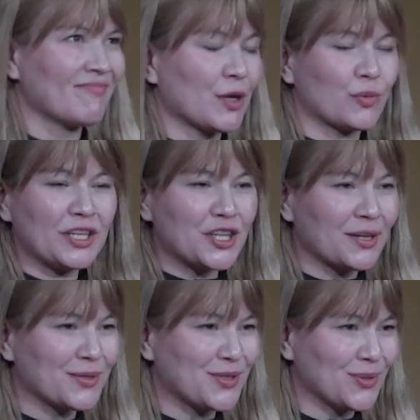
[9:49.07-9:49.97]
reach
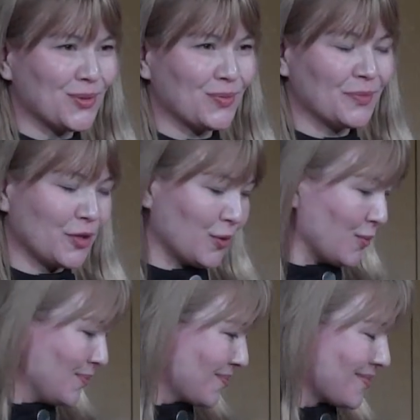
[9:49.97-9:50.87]
out to, you know,
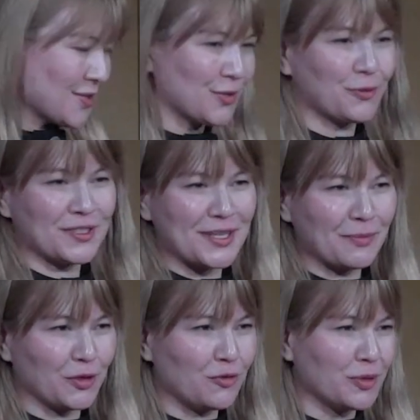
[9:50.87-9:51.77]
So for
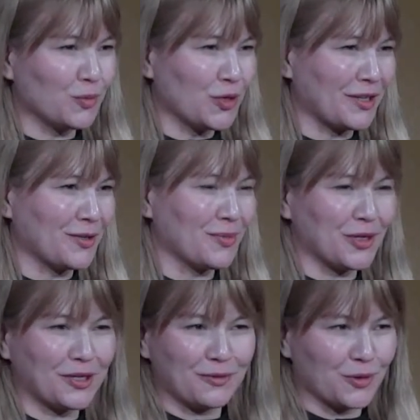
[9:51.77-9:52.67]
example, you've been working on the
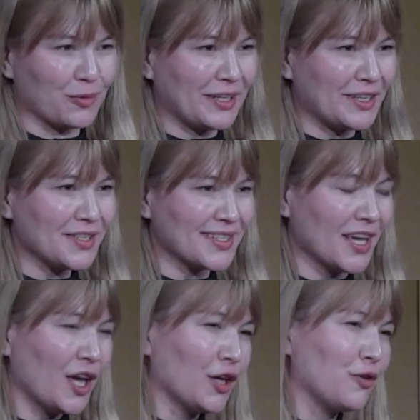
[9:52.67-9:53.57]
market for 3 years,
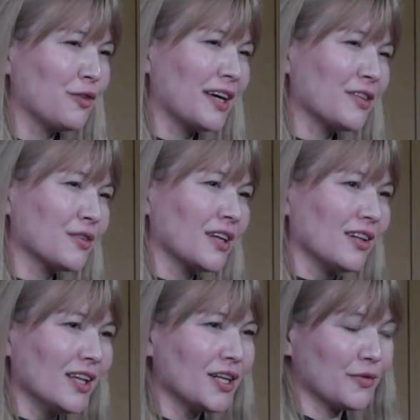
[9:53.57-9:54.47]
you've gathered a
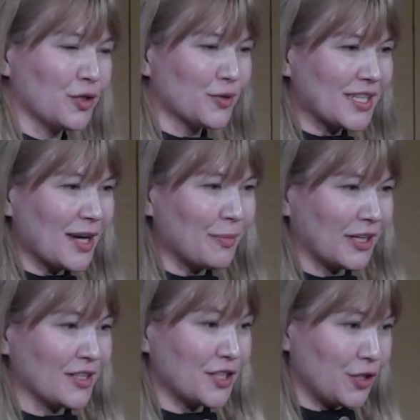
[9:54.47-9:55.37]
lot of those
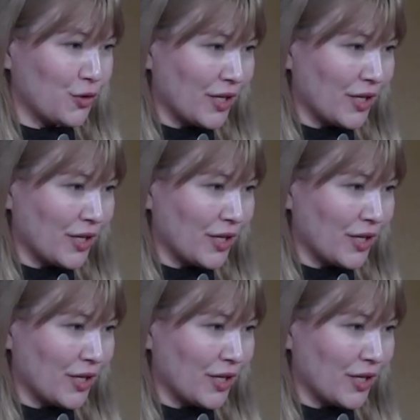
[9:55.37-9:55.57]
applicants in your